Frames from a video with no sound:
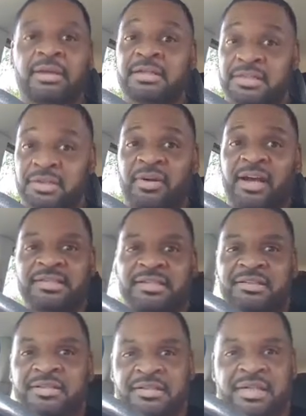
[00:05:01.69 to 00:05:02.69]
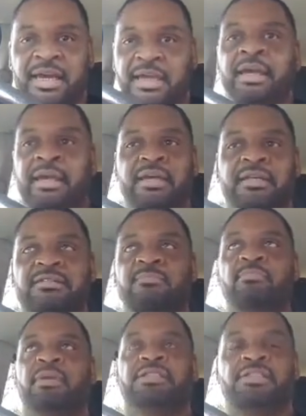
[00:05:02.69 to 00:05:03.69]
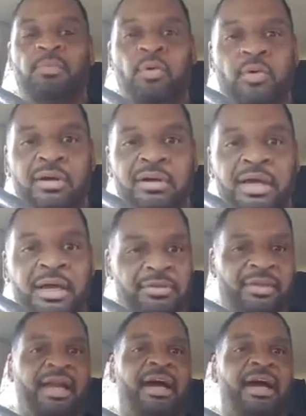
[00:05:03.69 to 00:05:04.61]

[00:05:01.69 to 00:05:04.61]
Suffice it to say, it is much more than I